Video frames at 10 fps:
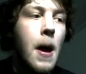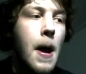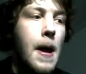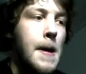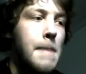
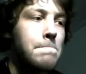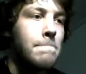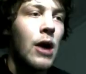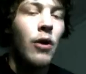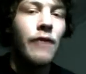
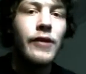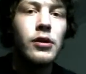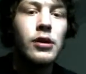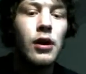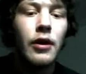However,
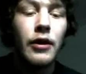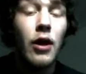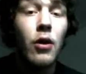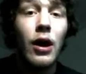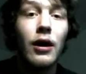
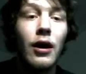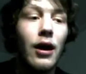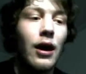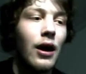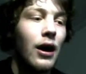
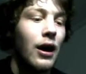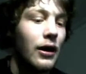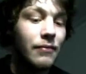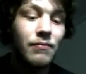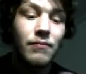
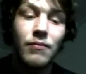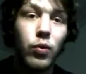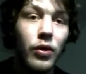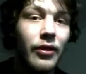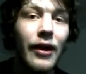I
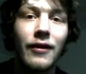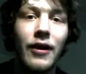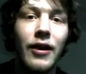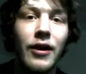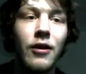would like to
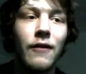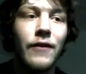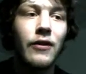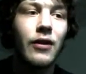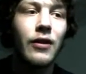hear your
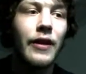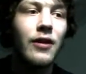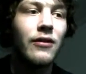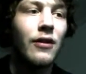views on this.